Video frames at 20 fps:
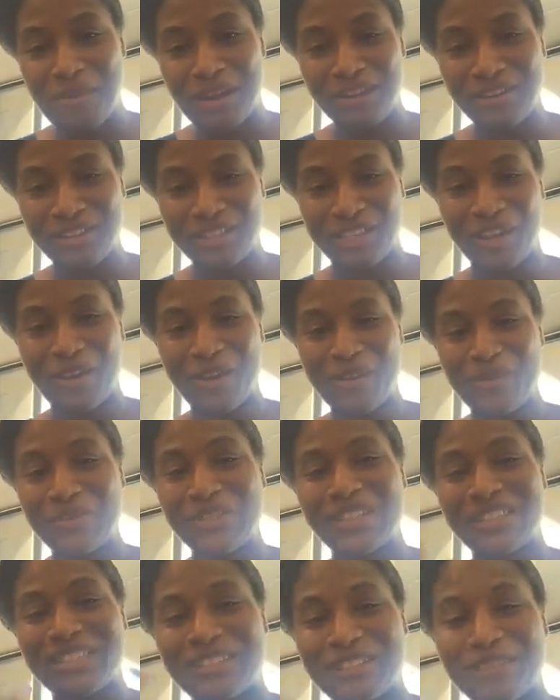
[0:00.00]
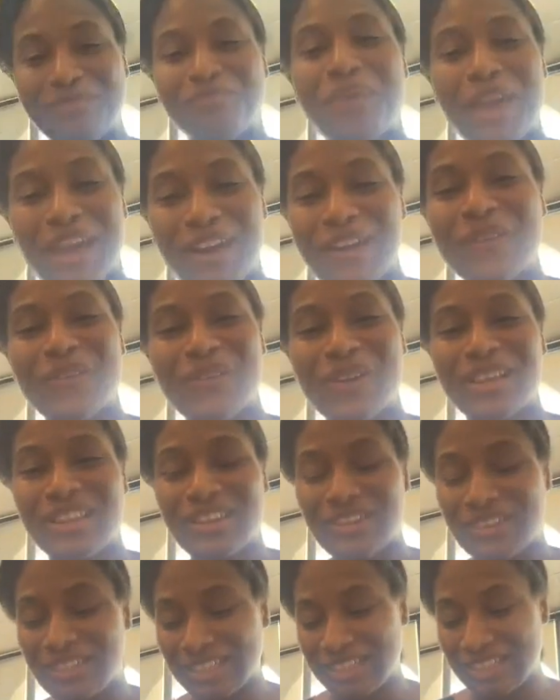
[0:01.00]
better terms, to pair with
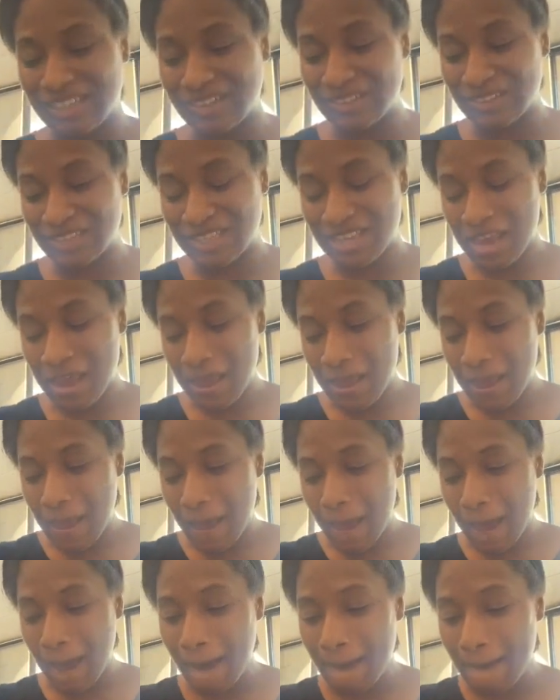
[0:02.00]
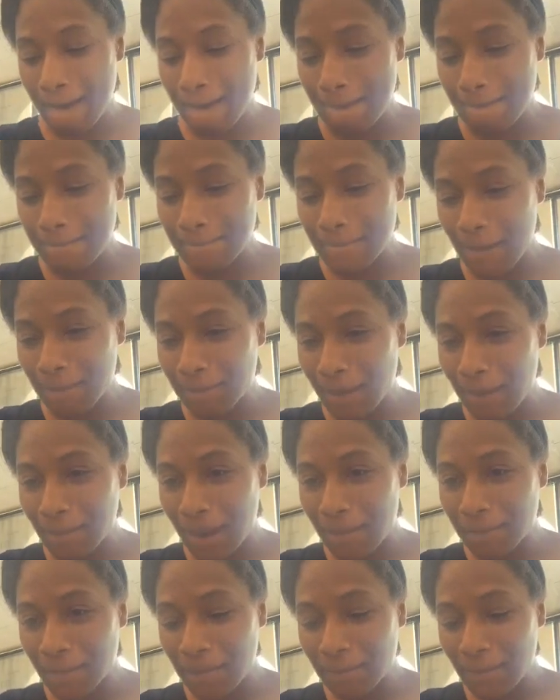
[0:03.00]
your dessert. Um,
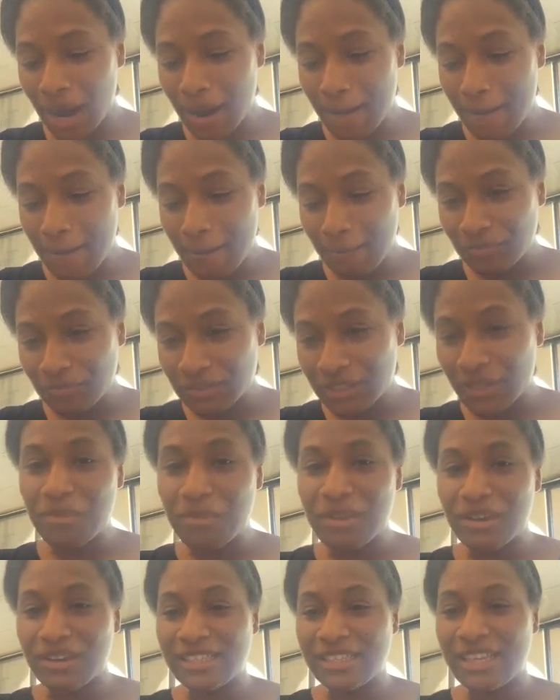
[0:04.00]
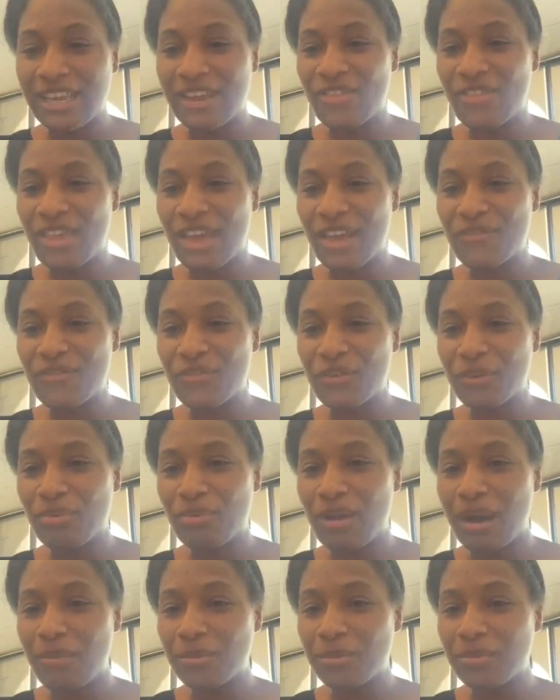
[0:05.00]
so I'm going to save that for
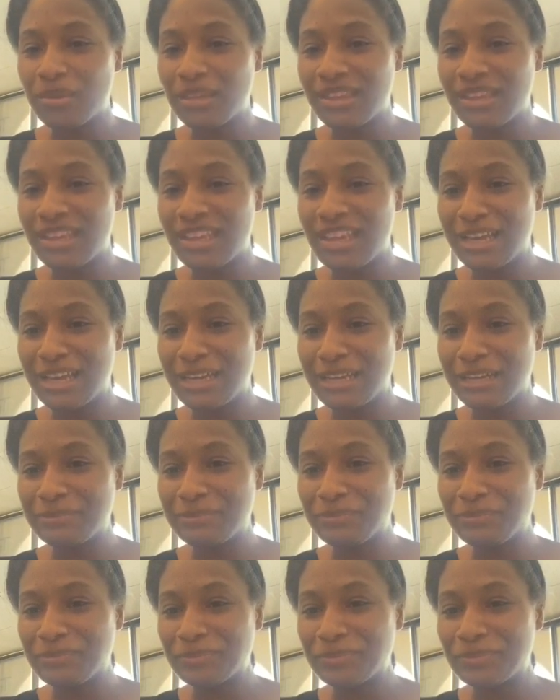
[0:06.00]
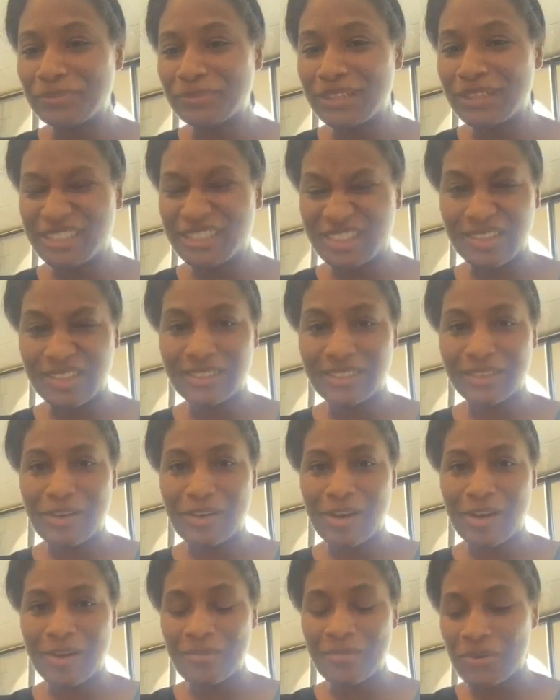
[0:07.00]
probably the uh, the salted
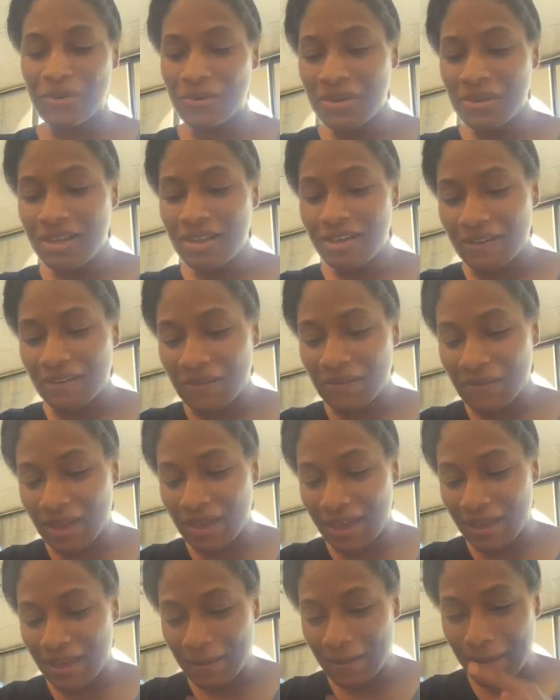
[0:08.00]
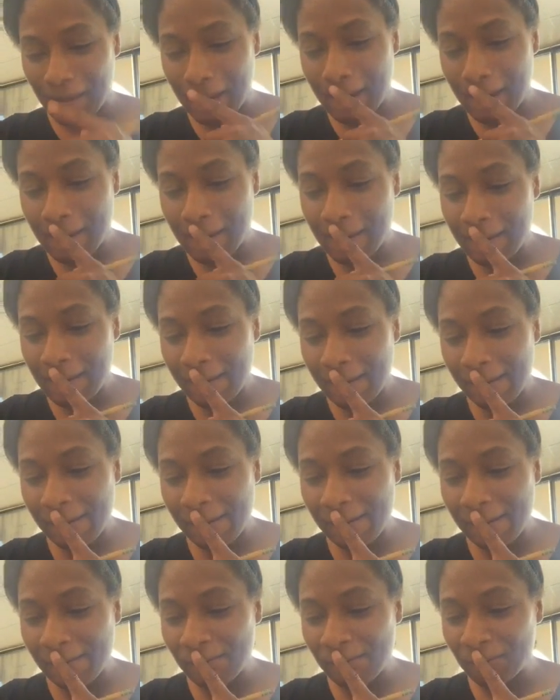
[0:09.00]
caramel. Okay.
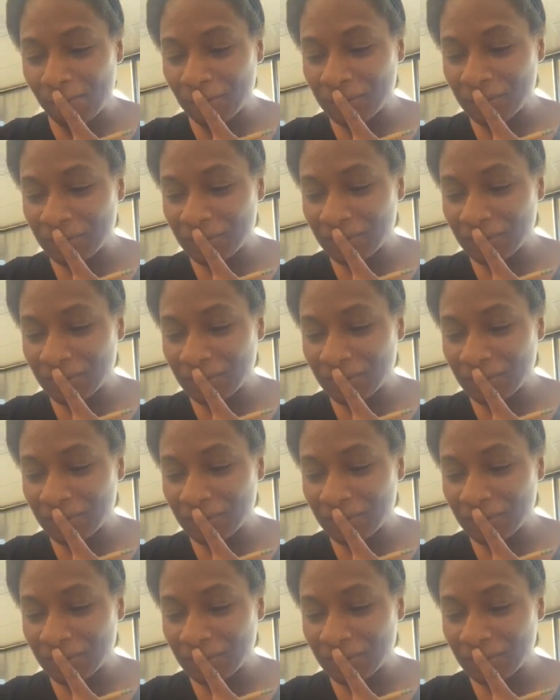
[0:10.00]
Um,